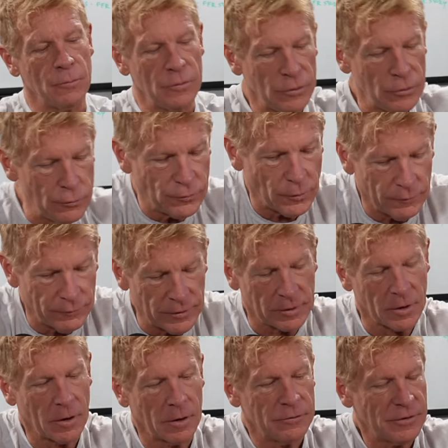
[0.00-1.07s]
you drove in the
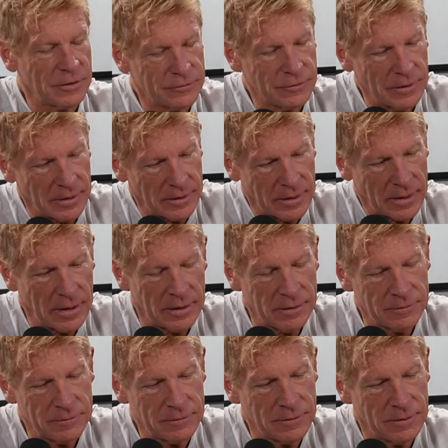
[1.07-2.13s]
cars yesterday,
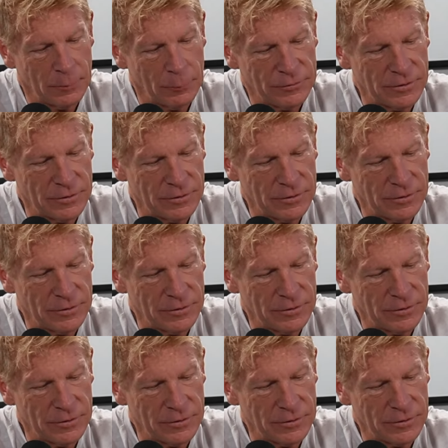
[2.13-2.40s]
and it was